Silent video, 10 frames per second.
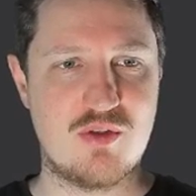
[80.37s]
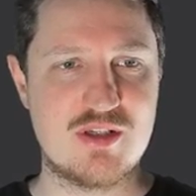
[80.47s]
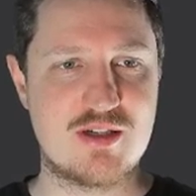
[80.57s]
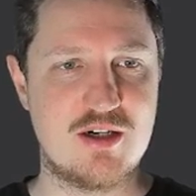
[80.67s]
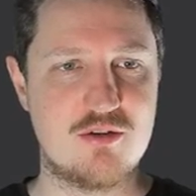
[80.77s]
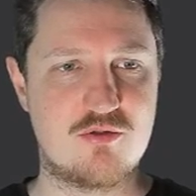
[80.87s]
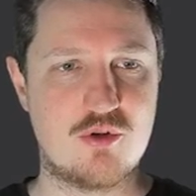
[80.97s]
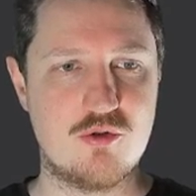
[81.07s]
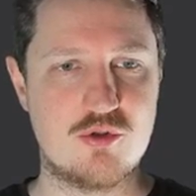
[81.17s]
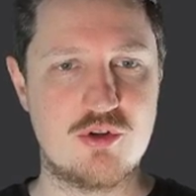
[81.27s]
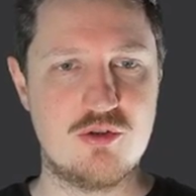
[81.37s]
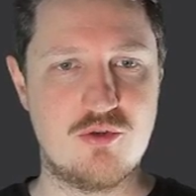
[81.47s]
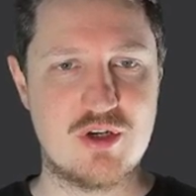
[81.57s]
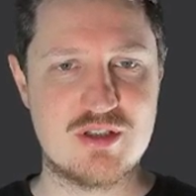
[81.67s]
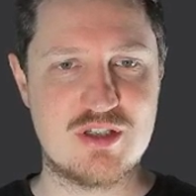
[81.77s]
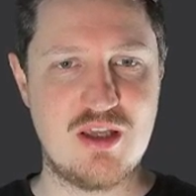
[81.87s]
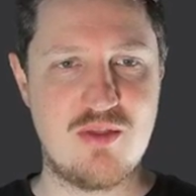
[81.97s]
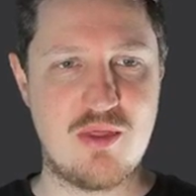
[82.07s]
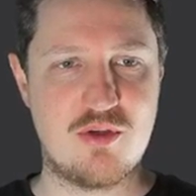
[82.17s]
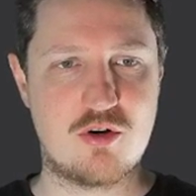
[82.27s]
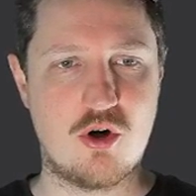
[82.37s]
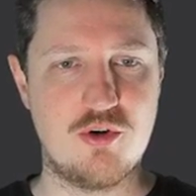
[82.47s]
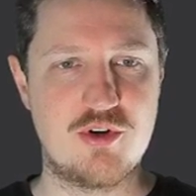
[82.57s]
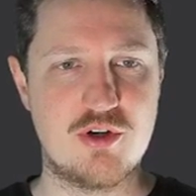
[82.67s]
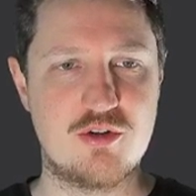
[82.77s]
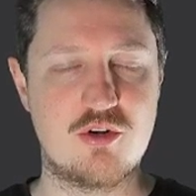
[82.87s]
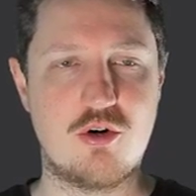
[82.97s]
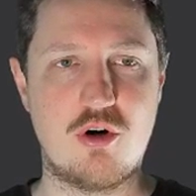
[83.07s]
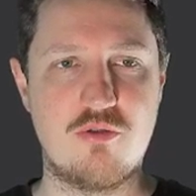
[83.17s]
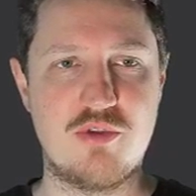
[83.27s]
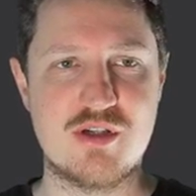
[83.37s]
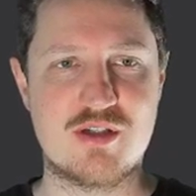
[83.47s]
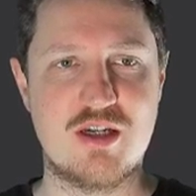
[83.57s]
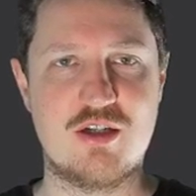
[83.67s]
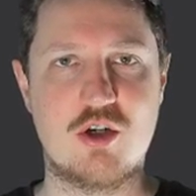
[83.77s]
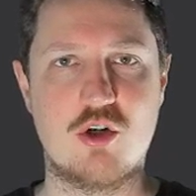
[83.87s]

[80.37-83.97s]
this line of code, you can see that the content of this data